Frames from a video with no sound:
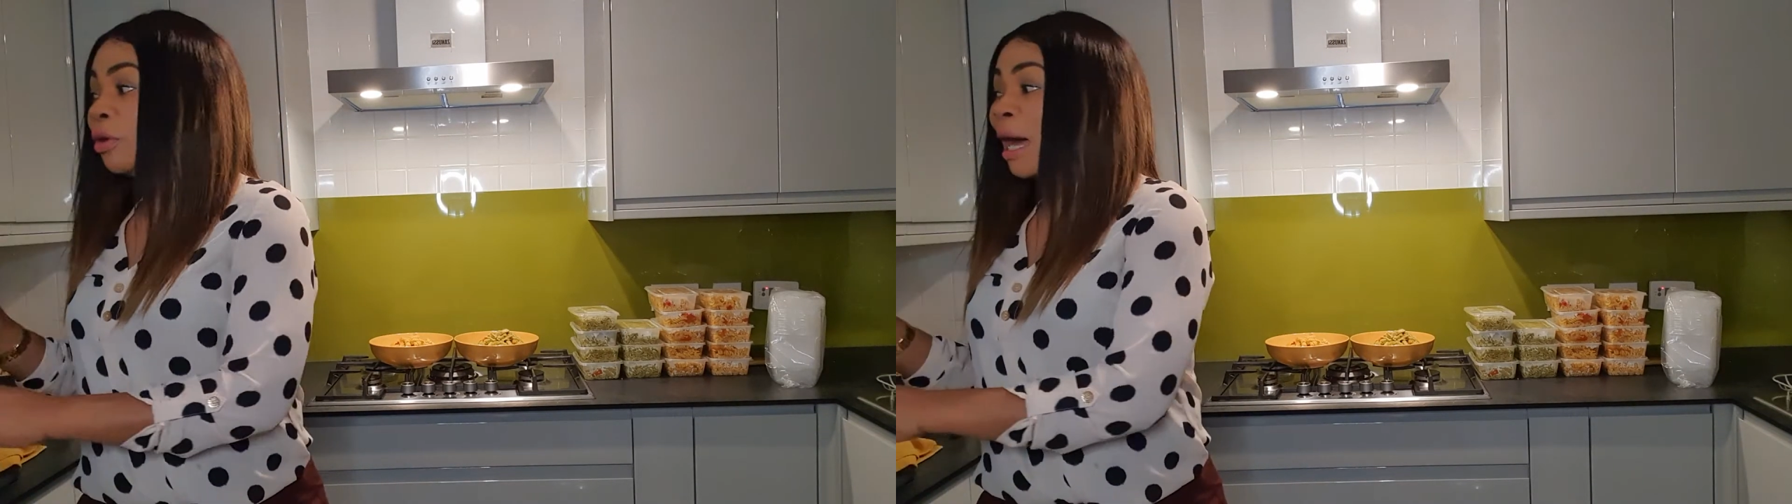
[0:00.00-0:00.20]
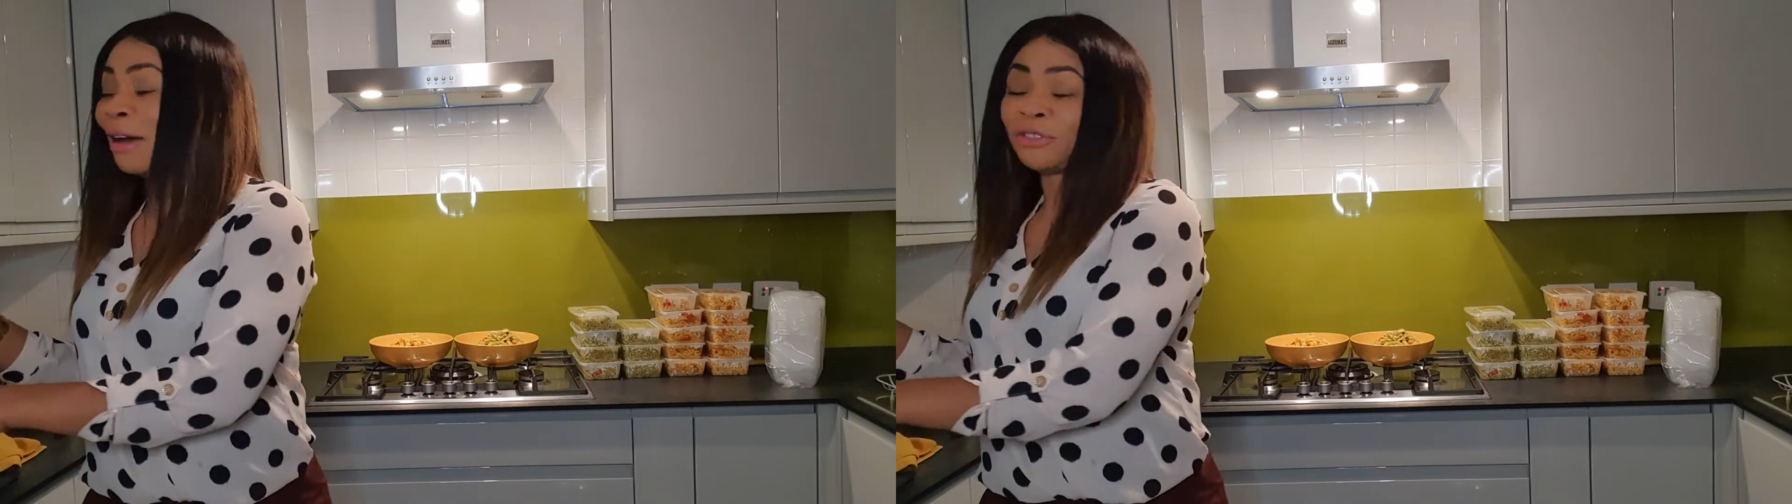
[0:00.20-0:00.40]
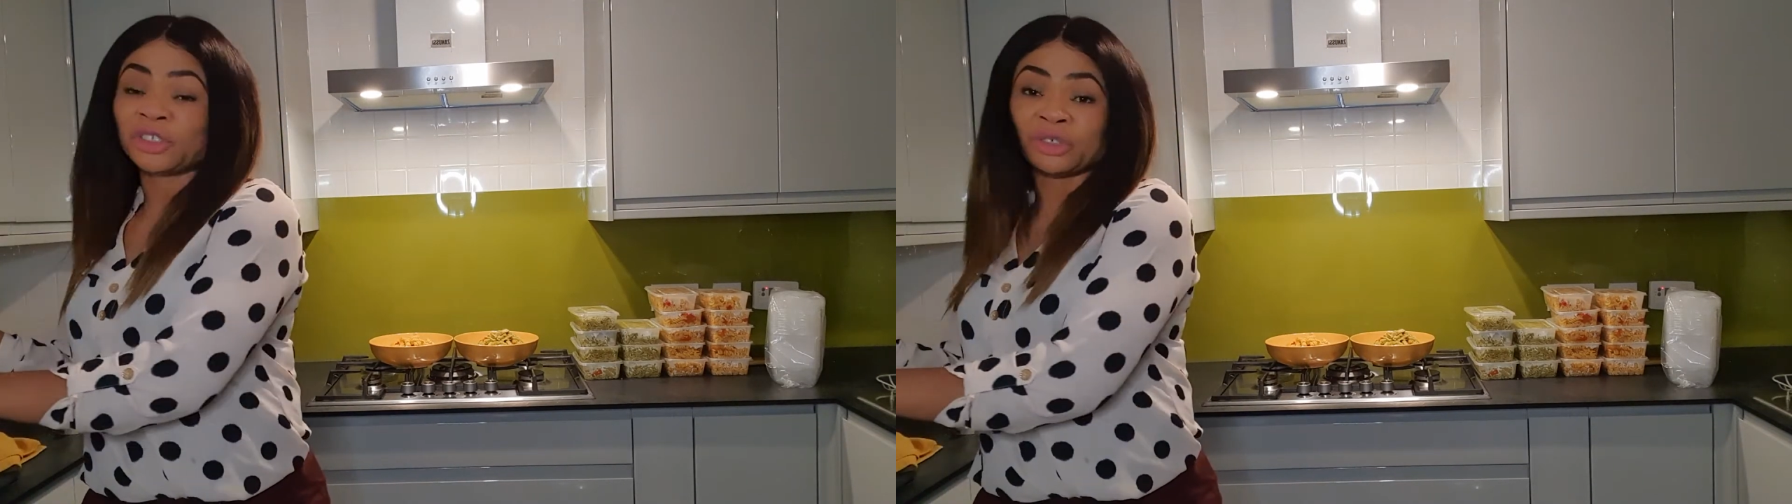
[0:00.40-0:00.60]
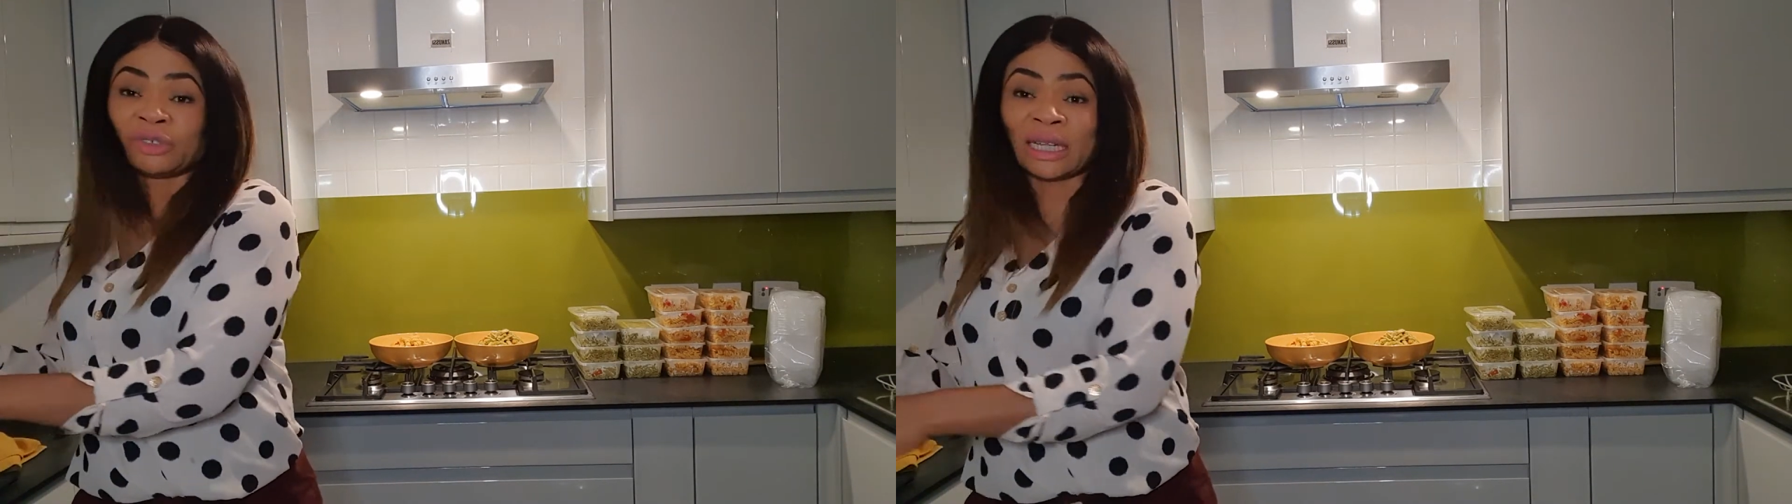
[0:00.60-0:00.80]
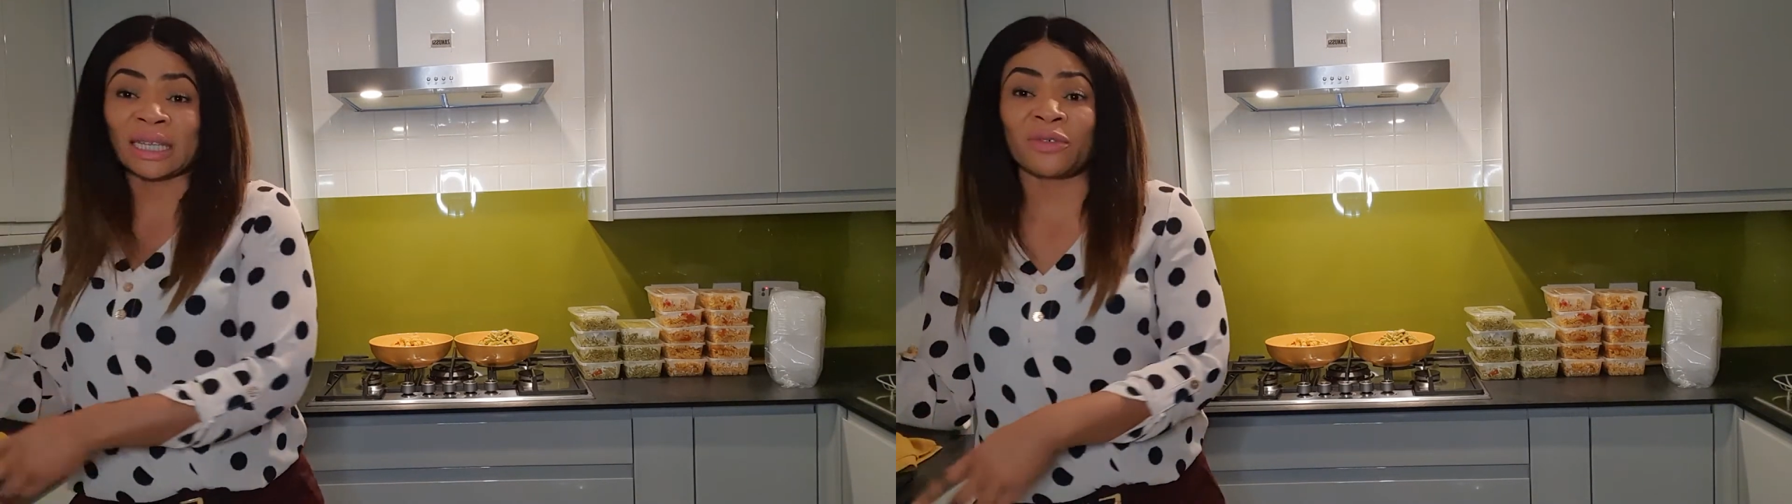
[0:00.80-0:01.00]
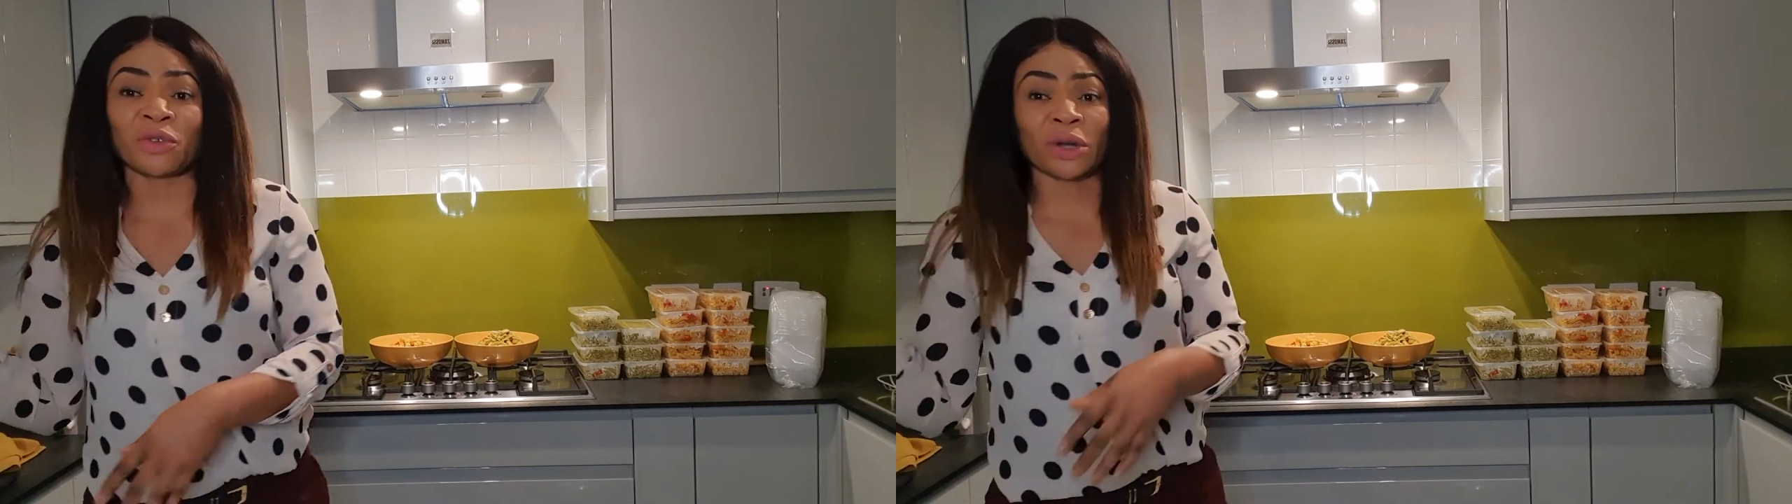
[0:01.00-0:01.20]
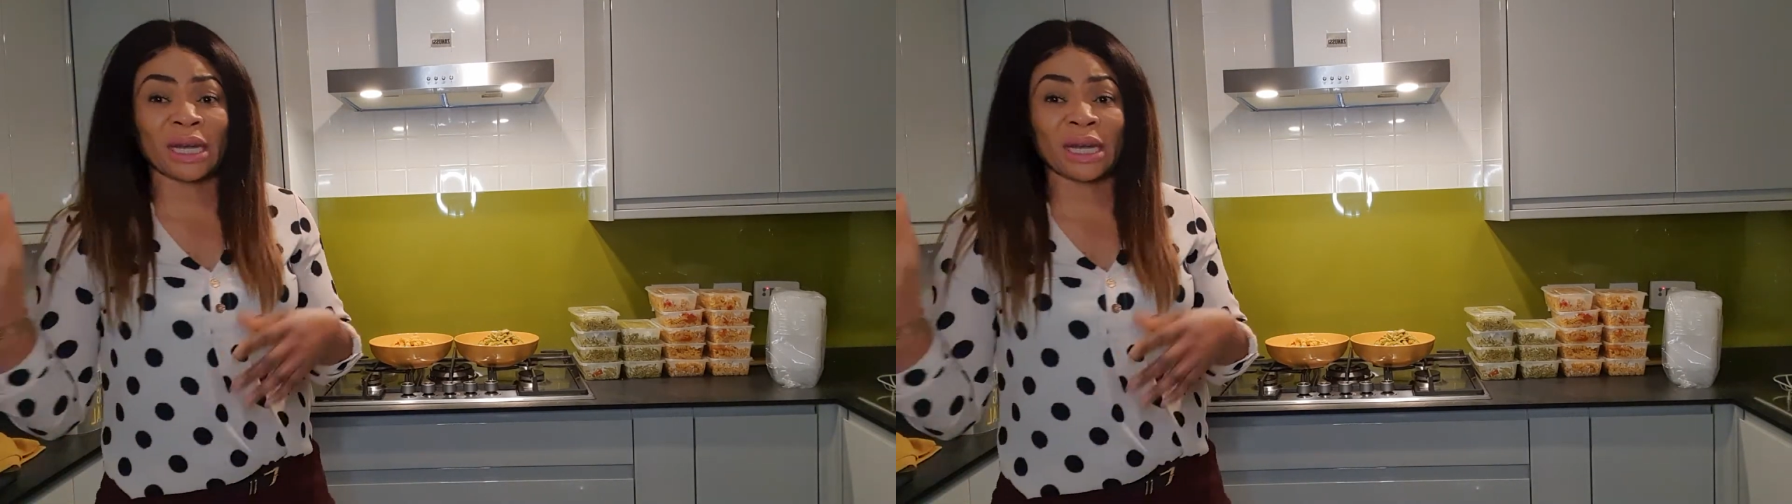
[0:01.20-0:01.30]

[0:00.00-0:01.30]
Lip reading: have children, instead of cooking